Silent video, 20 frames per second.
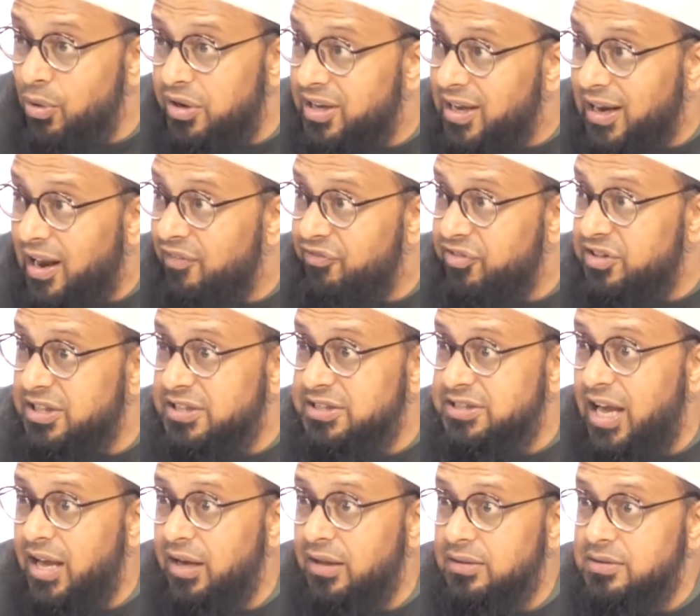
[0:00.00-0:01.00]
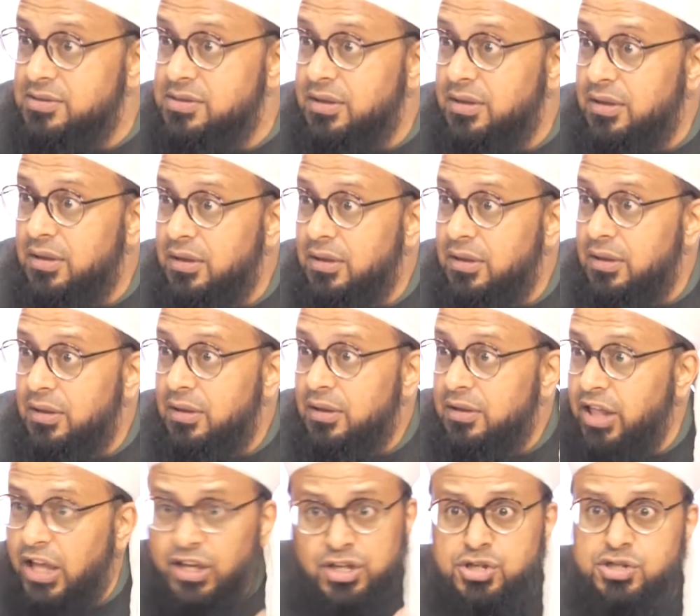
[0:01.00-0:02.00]
what khilafat entails.
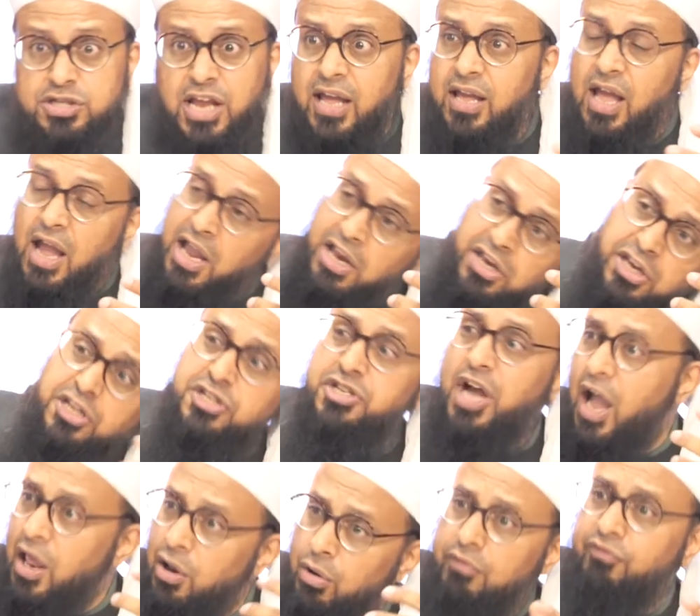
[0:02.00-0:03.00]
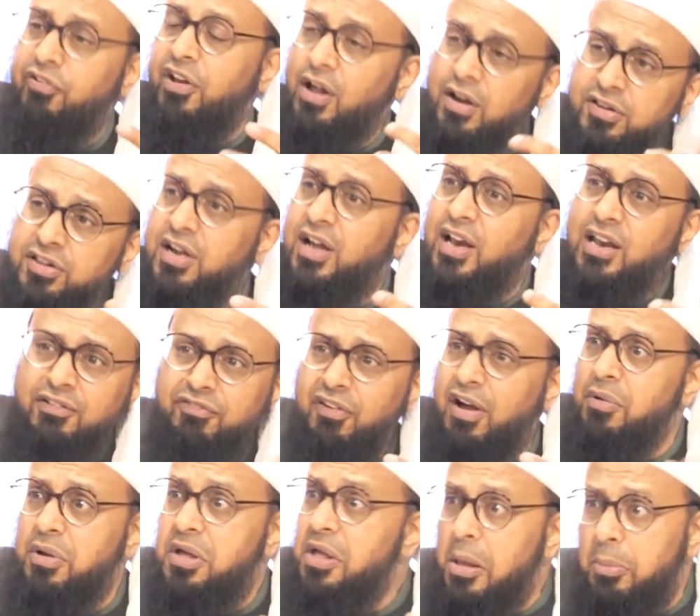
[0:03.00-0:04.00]
They just say, Inni ja'ilun fil ardi
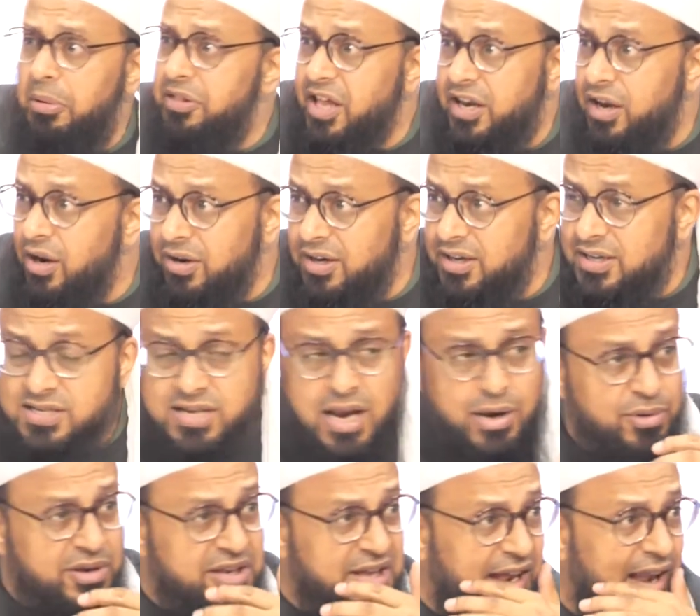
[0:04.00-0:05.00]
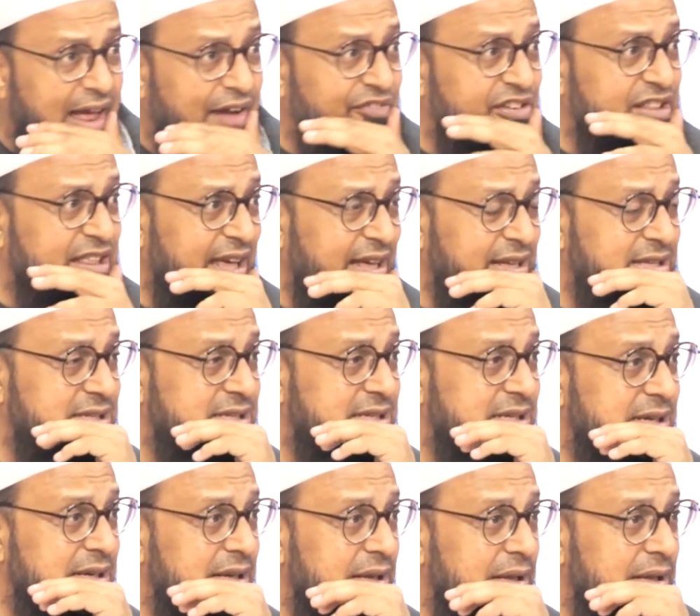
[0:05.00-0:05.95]
khalifa, but they don't understand what khilafat is.